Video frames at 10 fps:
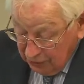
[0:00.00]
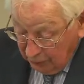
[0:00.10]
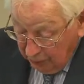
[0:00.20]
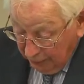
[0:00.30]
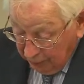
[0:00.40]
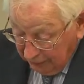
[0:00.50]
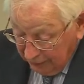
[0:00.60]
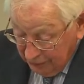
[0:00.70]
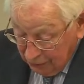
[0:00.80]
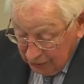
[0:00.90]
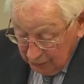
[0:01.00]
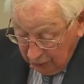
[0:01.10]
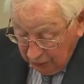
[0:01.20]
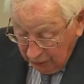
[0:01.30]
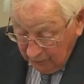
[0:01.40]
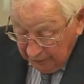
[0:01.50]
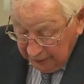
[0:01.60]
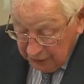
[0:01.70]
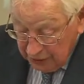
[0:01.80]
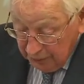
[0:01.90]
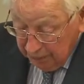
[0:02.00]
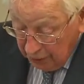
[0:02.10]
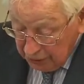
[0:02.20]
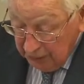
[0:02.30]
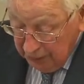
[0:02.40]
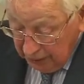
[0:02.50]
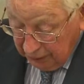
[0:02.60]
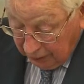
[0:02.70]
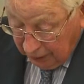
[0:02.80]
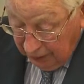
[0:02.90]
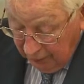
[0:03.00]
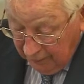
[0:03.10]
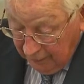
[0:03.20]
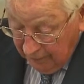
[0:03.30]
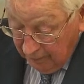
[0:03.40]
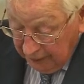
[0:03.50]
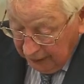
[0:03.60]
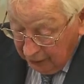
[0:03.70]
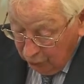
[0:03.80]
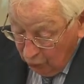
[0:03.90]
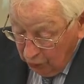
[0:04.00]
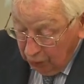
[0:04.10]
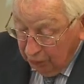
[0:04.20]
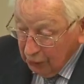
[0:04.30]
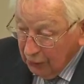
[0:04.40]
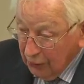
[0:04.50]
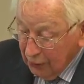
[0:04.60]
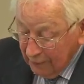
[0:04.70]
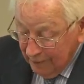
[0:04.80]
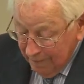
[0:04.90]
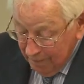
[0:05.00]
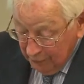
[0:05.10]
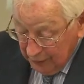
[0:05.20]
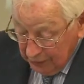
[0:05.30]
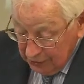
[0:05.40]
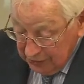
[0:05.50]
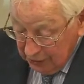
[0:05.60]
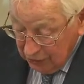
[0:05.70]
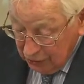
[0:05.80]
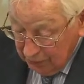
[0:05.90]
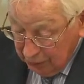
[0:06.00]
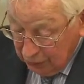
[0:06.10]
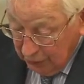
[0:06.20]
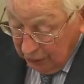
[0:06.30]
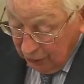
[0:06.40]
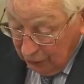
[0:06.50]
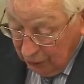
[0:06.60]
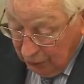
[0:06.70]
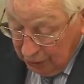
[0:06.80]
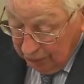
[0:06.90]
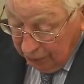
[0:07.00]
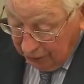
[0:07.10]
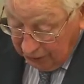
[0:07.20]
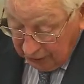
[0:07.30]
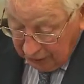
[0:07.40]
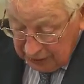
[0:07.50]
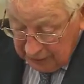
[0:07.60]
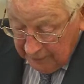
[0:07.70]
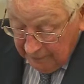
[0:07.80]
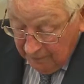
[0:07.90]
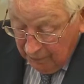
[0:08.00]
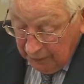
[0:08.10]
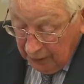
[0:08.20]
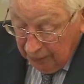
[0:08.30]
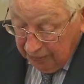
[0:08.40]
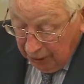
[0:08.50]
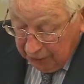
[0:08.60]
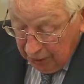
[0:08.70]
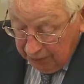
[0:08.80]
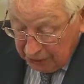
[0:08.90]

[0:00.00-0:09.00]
The main disadvantage of the public interest model is the possibility that it will blur the distinction between law and politics,